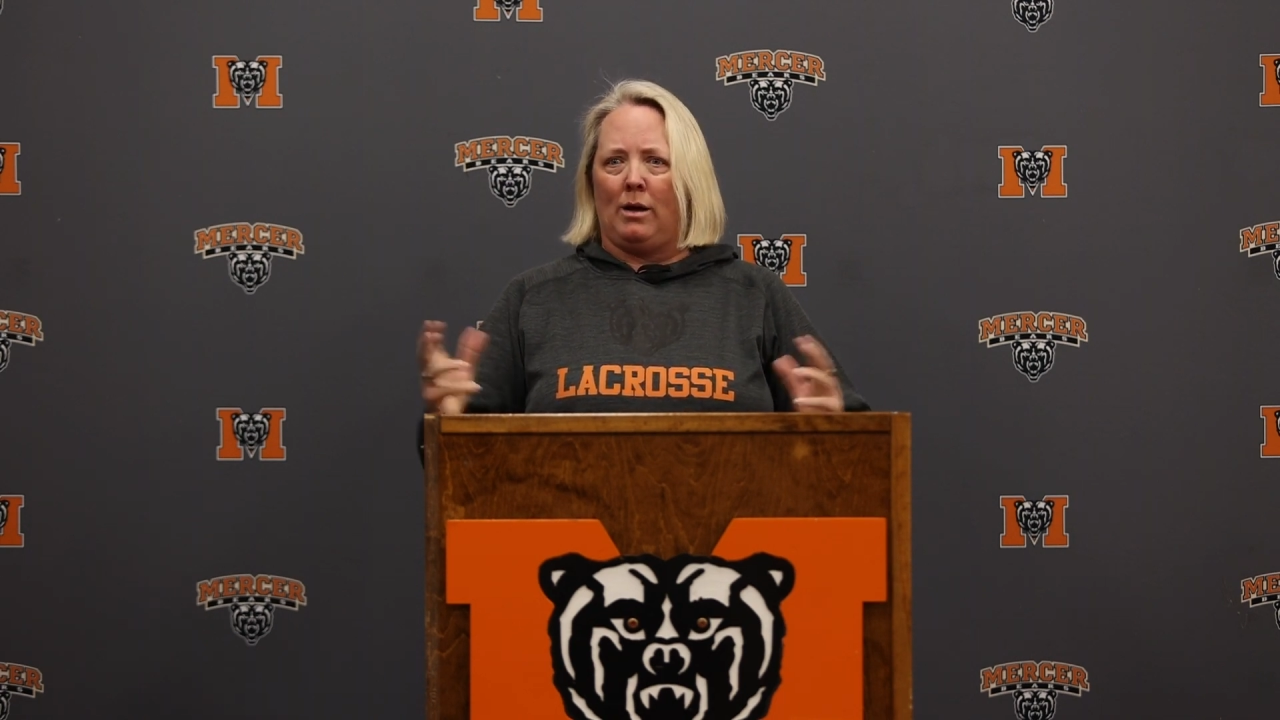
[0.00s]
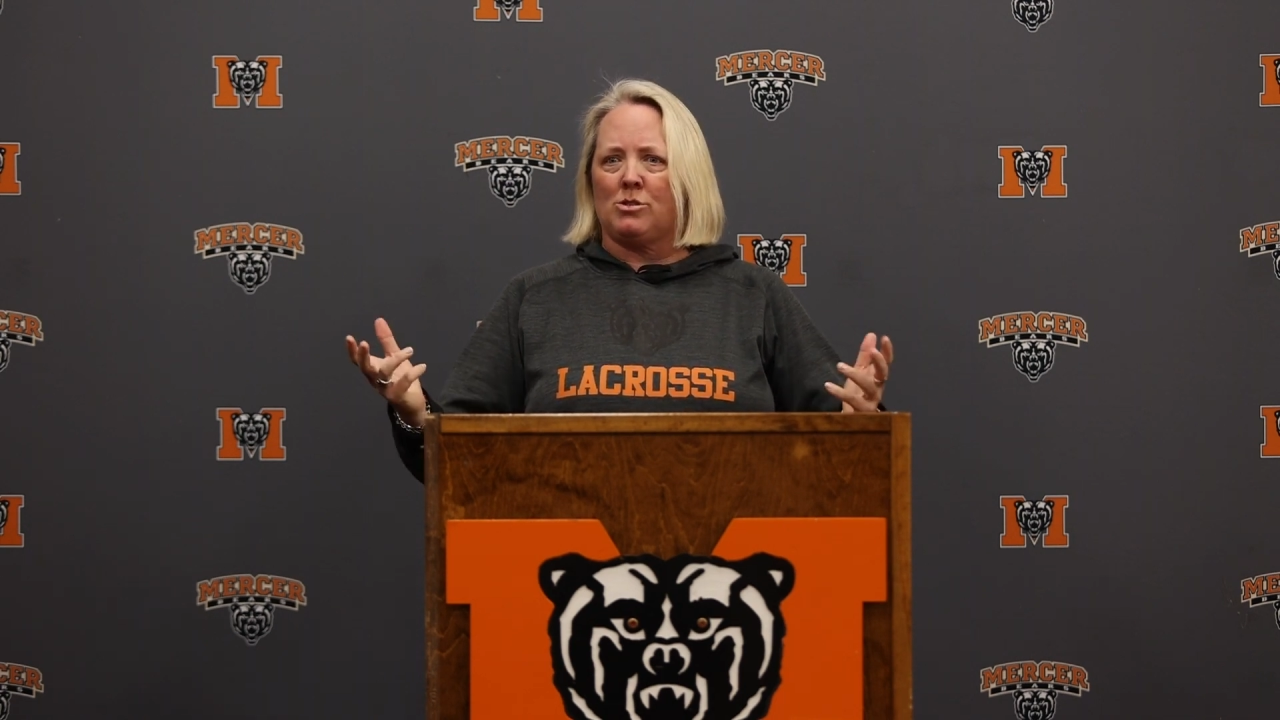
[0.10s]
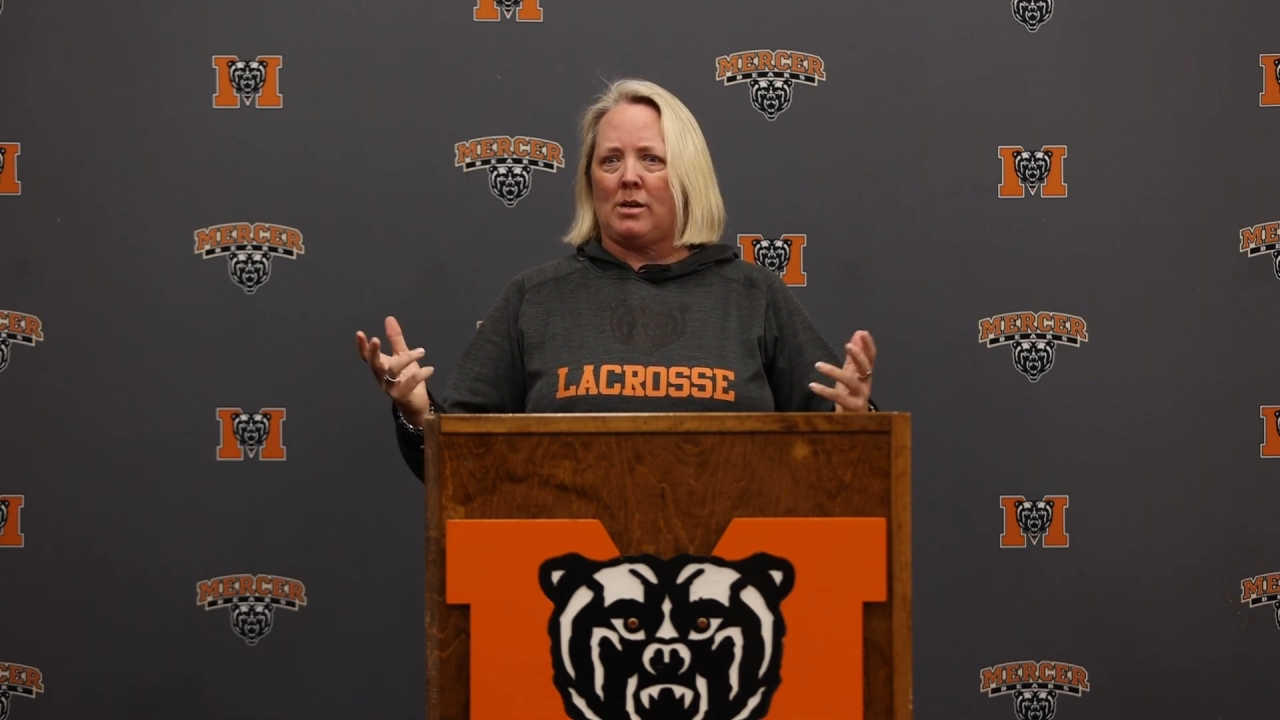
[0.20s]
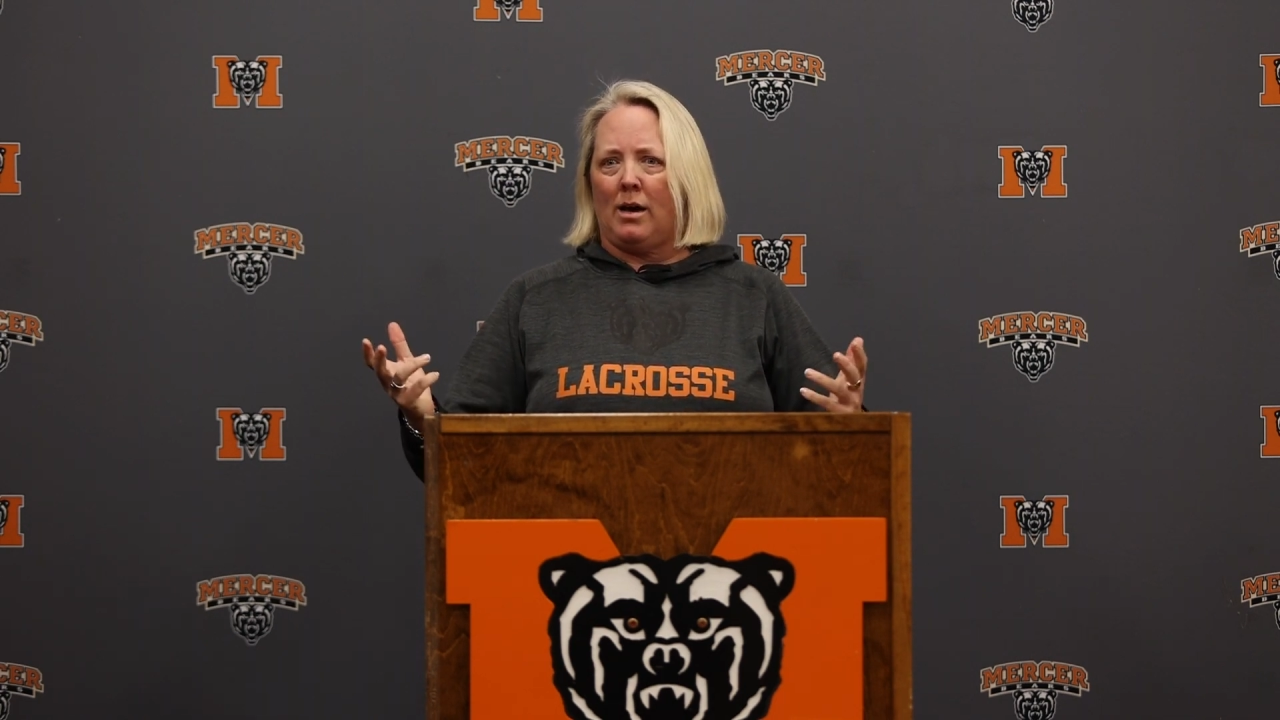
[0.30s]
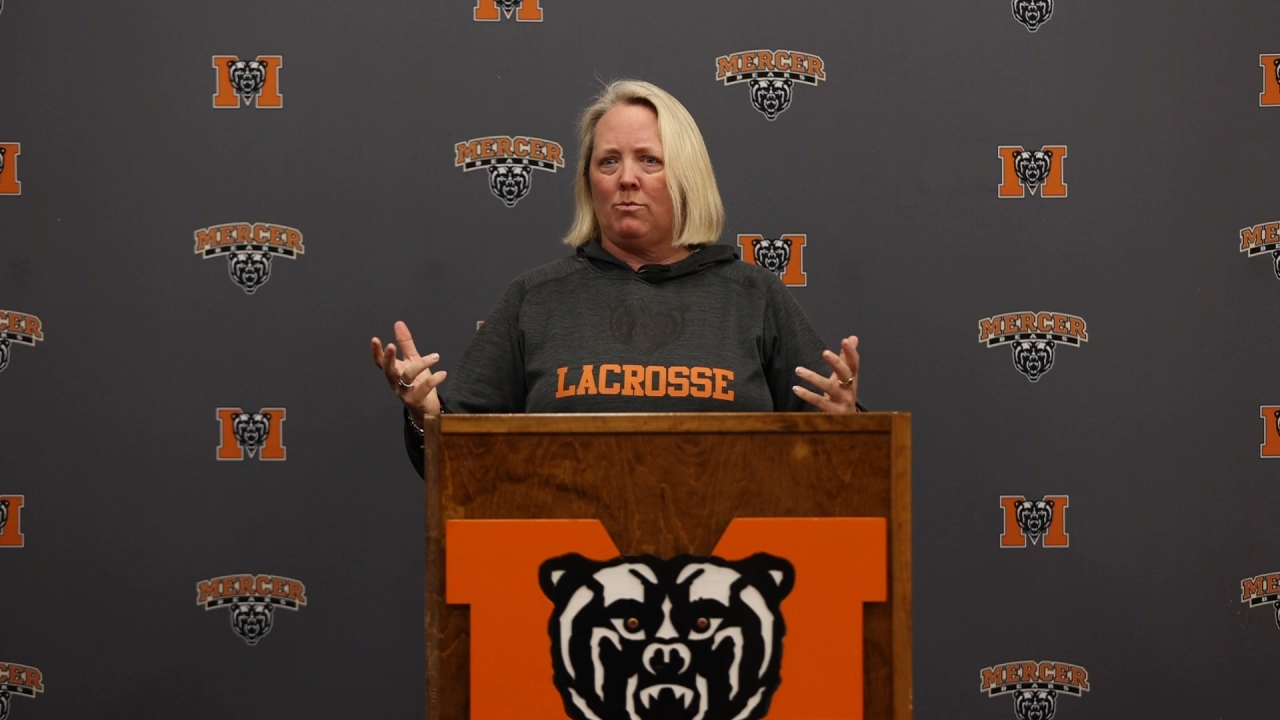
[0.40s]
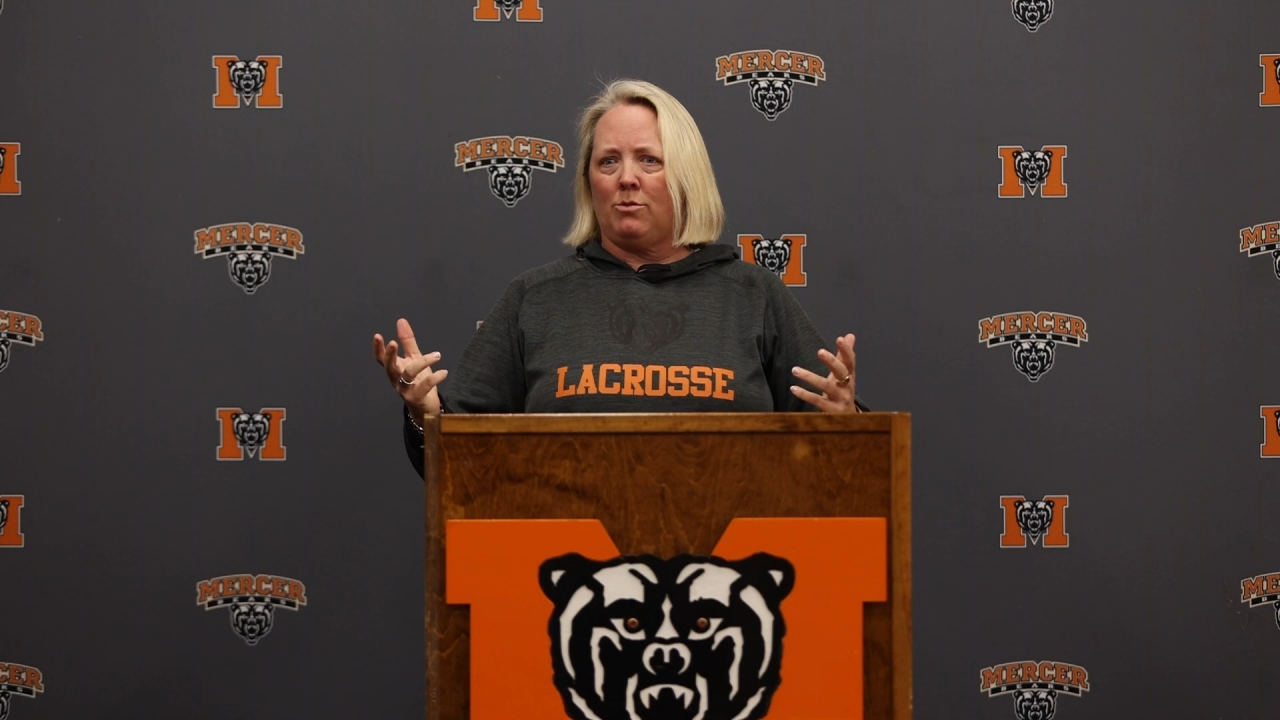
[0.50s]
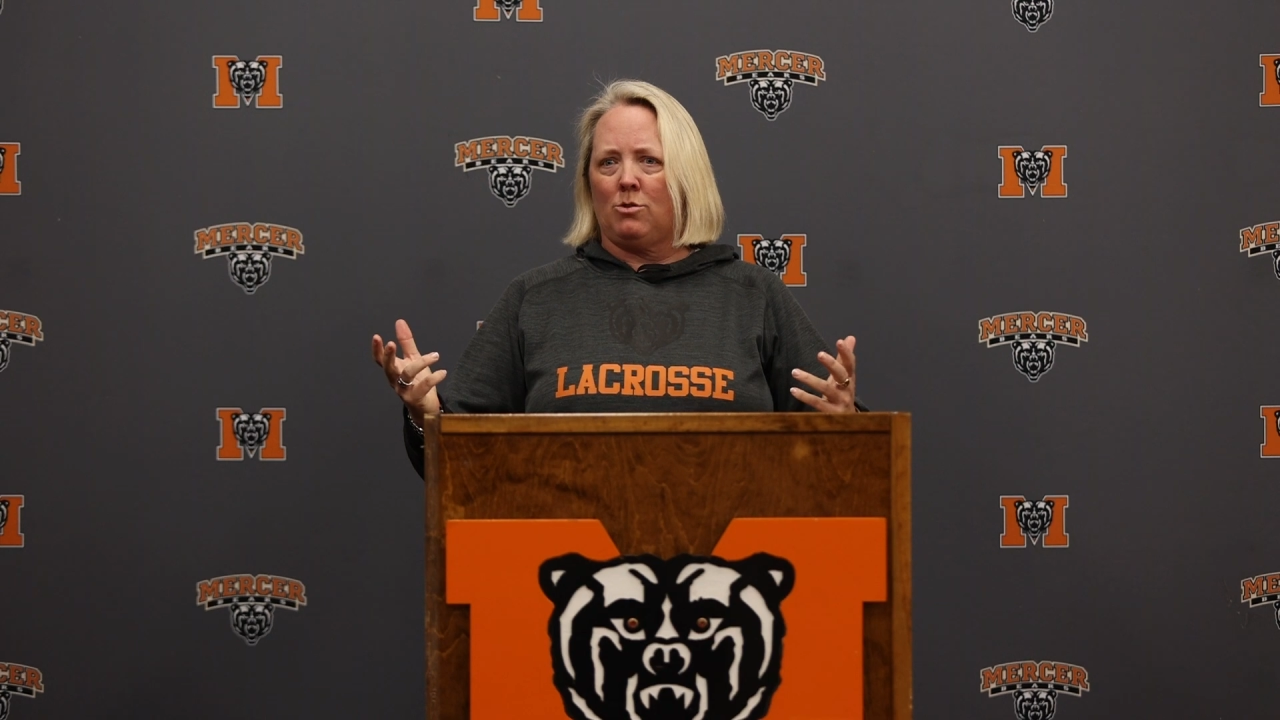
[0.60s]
outside of